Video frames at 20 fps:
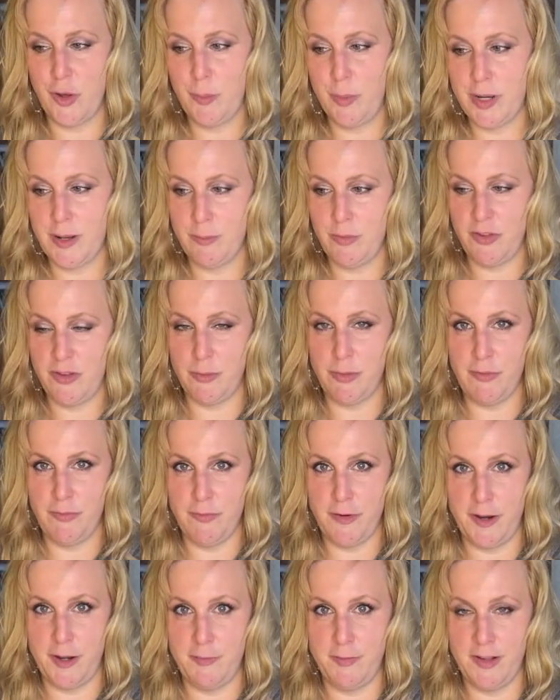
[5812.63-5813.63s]
but I'm so
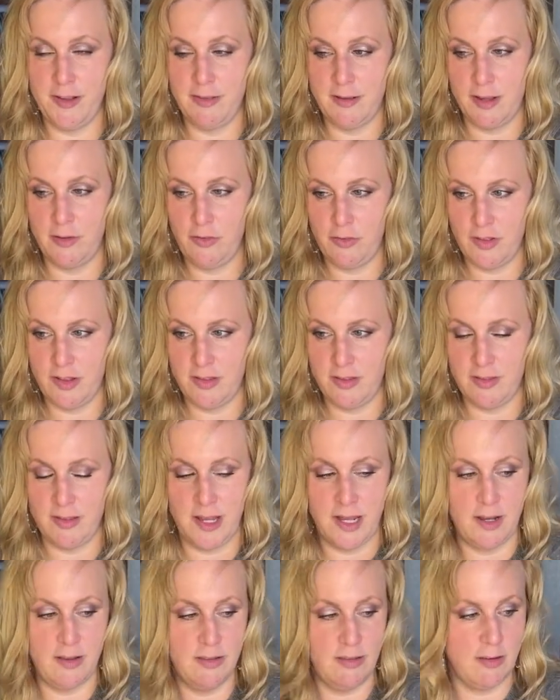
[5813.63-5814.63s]
afraid if I touch that
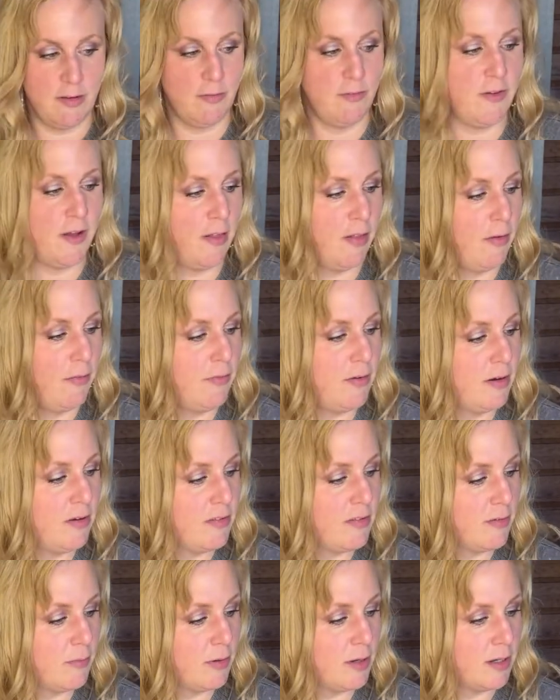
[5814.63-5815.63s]
stand, it's gonna fall over.
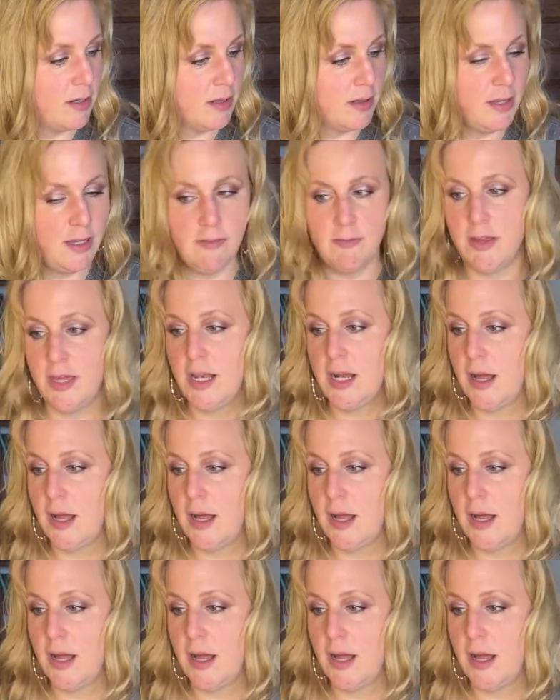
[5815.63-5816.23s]
So we're gonna leave it.